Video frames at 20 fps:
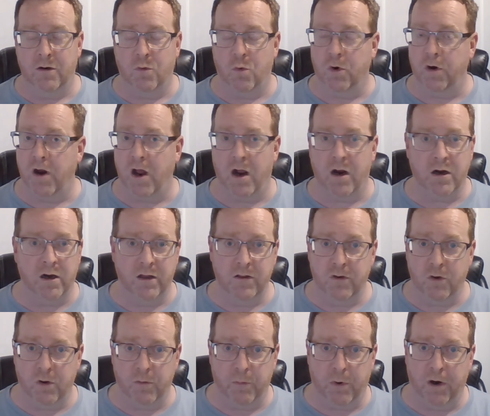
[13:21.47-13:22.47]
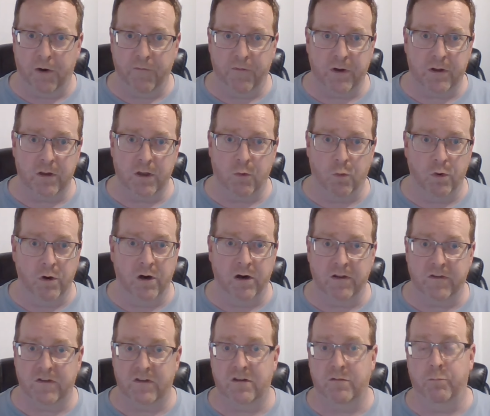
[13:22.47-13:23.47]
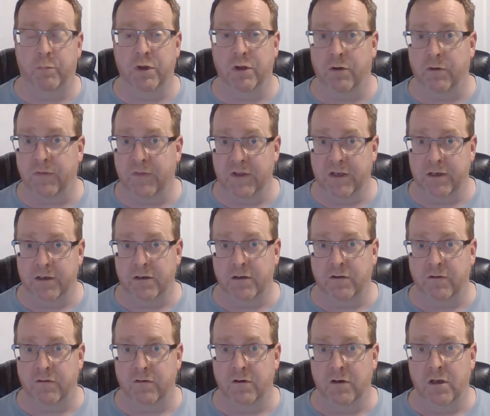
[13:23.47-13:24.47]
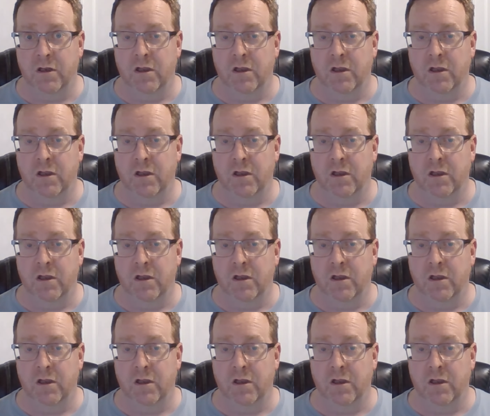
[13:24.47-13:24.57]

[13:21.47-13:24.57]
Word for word: We're not going to do it perfectly. We're going to spill things.